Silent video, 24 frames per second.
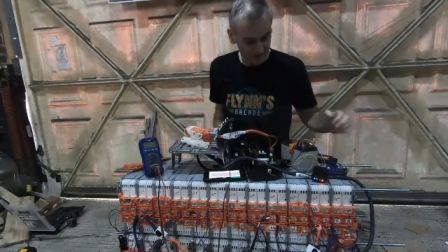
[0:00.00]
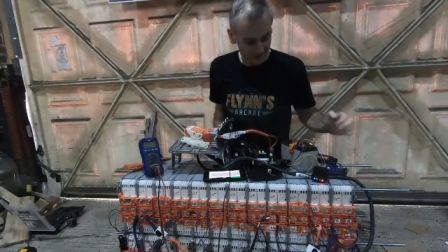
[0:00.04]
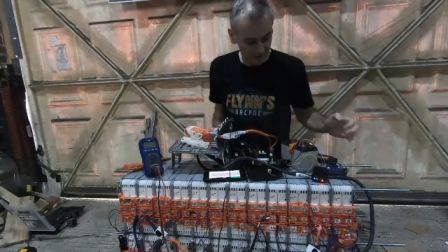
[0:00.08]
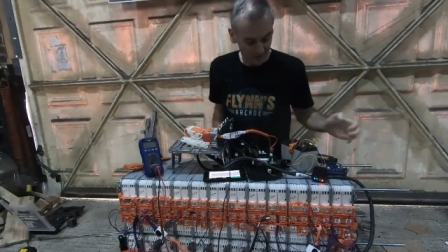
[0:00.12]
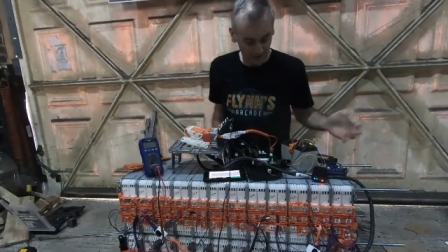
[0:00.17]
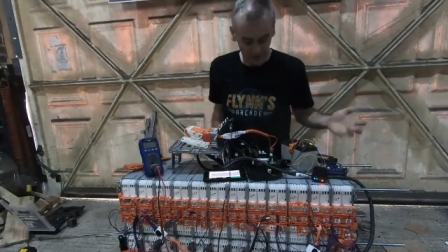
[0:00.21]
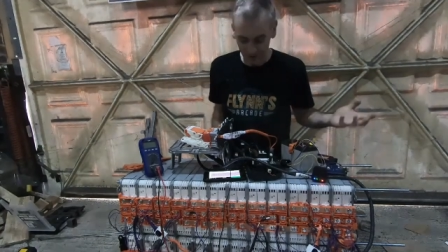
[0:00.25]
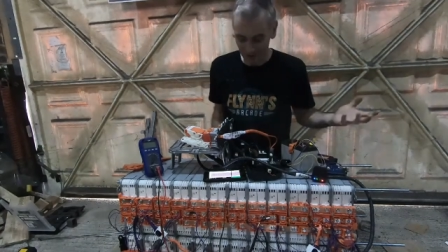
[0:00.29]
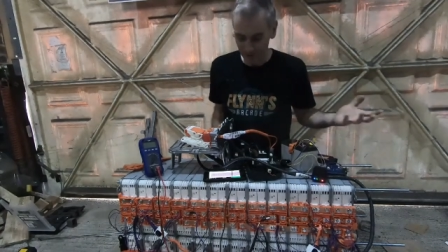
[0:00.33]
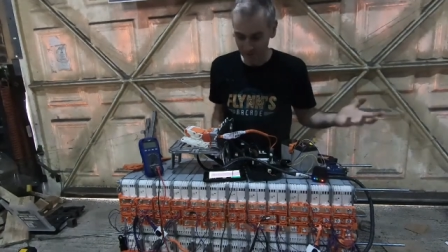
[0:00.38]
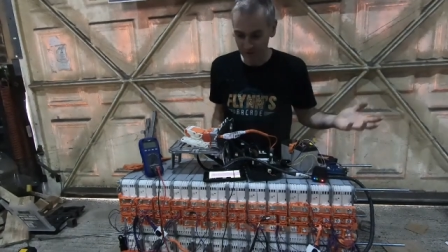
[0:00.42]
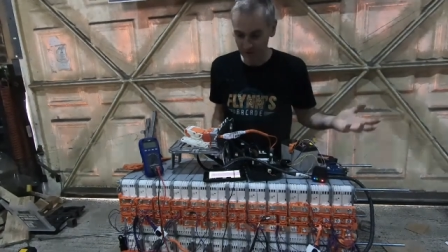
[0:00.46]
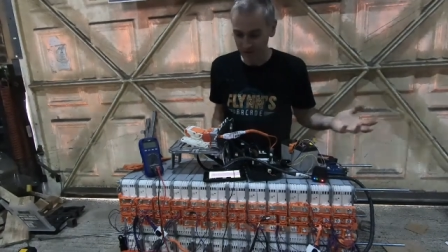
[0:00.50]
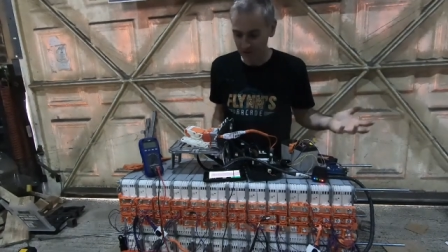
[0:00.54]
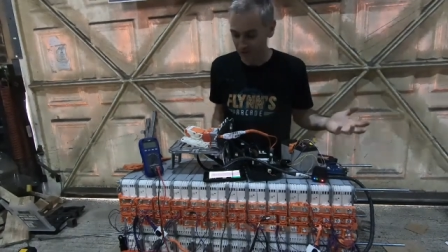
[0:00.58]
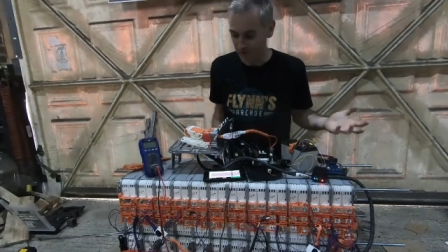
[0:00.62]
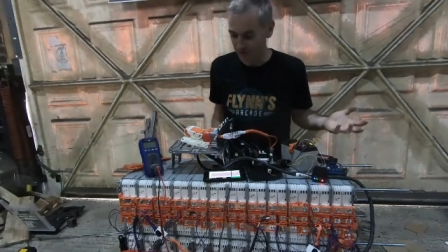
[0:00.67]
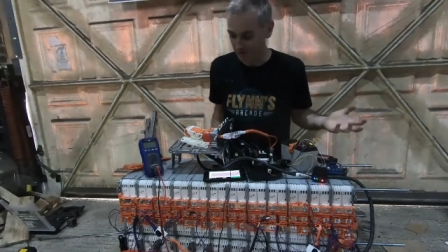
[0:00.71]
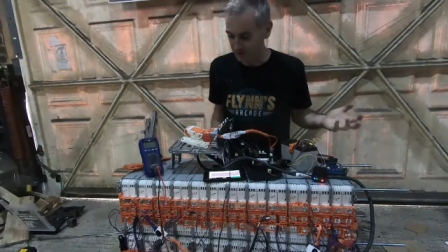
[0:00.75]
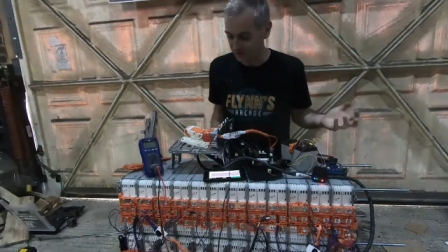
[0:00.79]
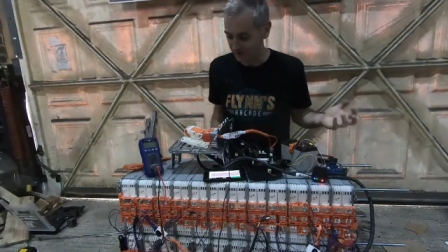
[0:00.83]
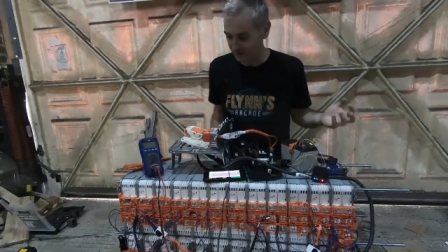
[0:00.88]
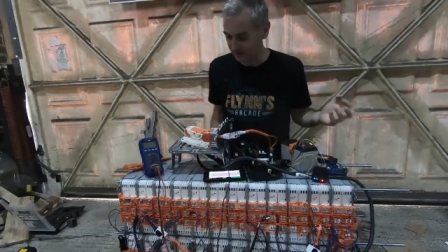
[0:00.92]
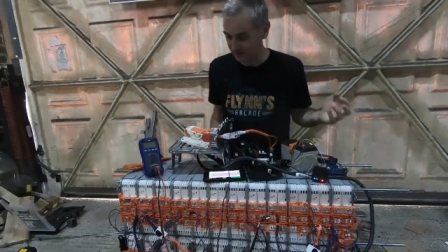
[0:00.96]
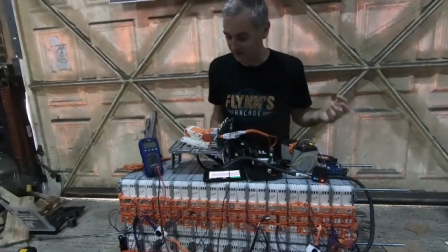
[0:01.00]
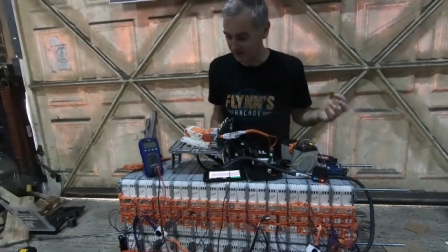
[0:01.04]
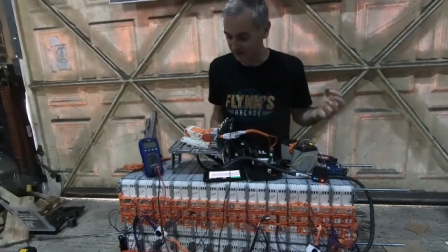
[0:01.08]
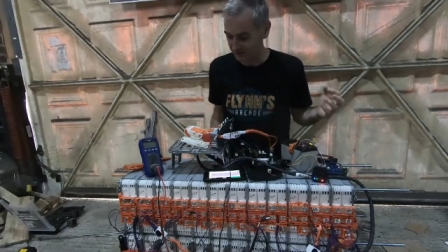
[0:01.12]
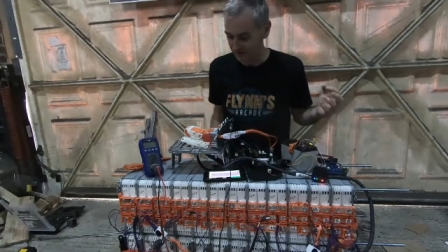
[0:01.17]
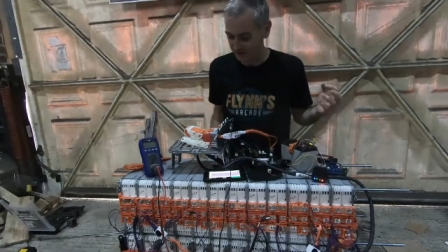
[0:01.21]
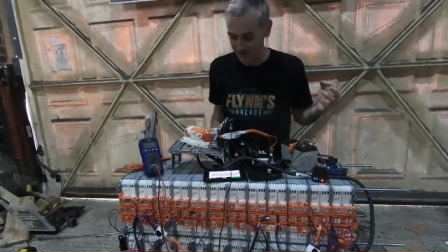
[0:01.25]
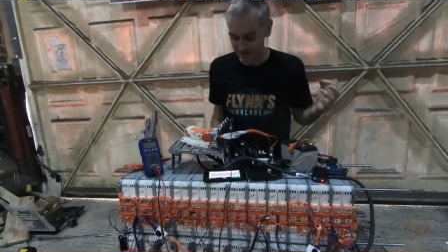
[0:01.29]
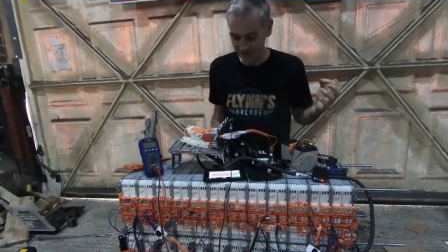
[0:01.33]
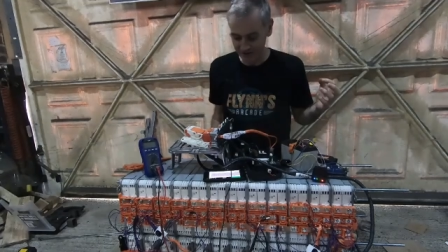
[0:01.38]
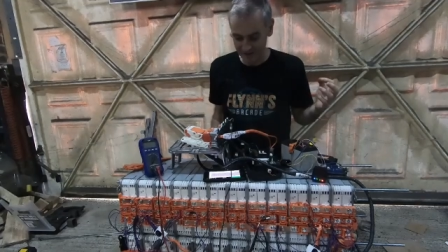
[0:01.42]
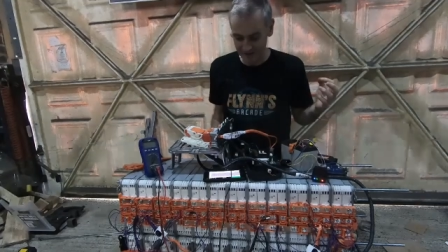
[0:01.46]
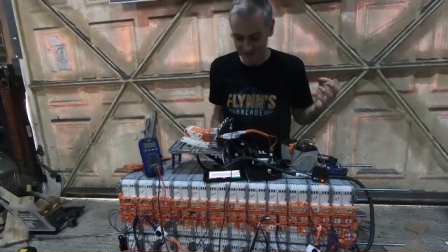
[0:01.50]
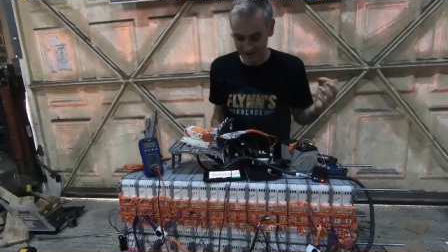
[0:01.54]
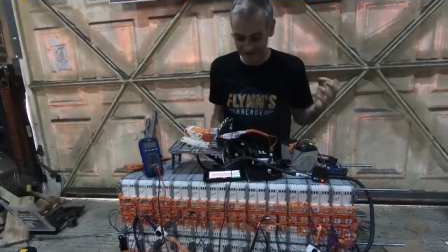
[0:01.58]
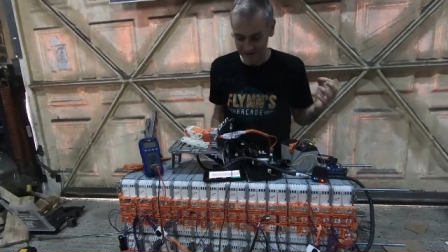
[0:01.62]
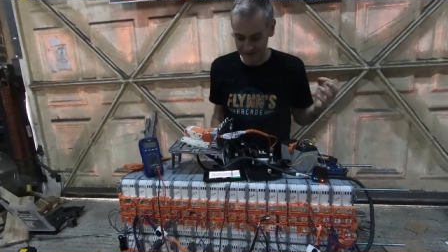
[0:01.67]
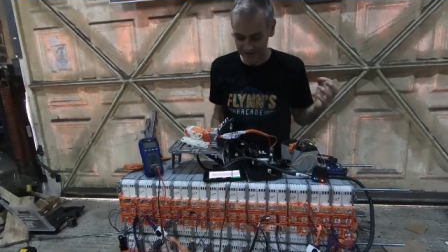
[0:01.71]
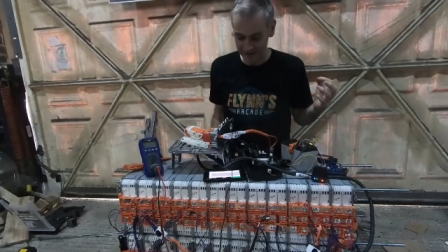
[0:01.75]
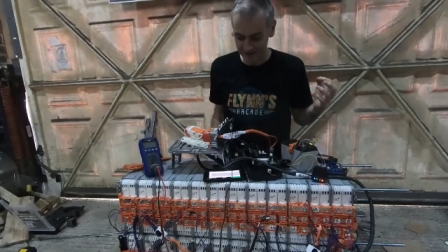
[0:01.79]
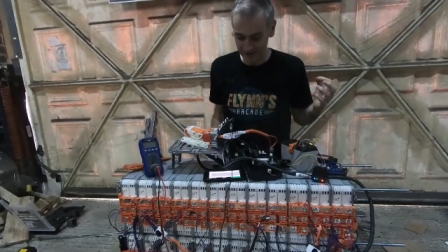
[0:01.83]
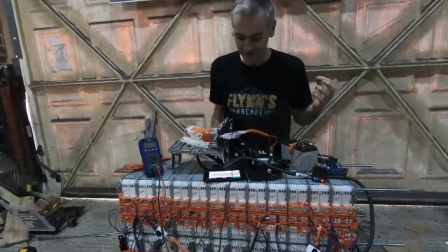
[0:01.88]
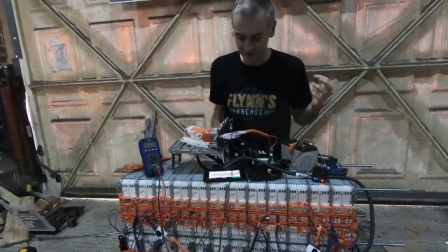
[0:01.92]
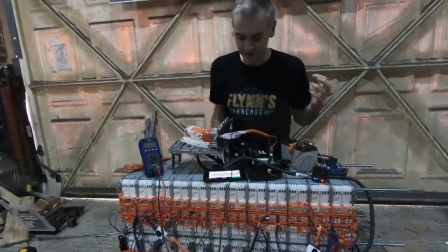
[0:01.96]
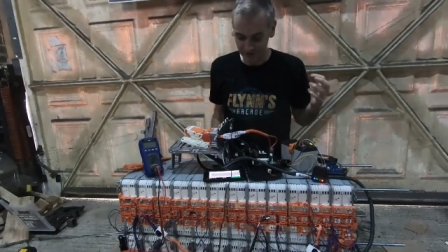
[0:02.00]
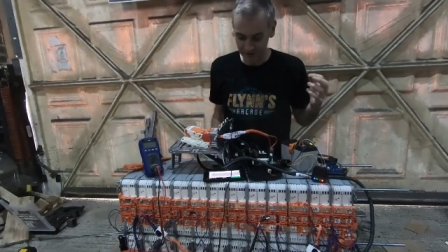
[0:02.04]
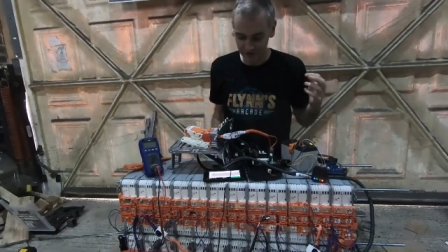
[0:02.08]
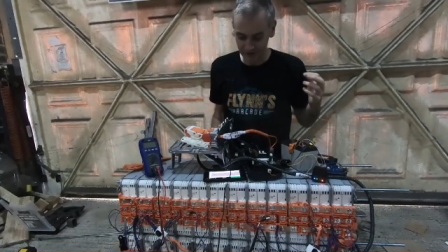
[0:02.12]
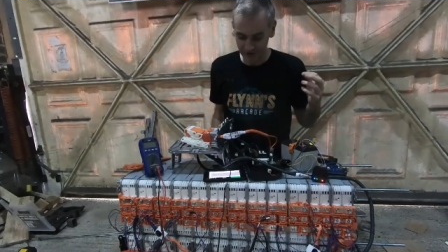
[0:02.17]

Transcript: ODB2 scanner and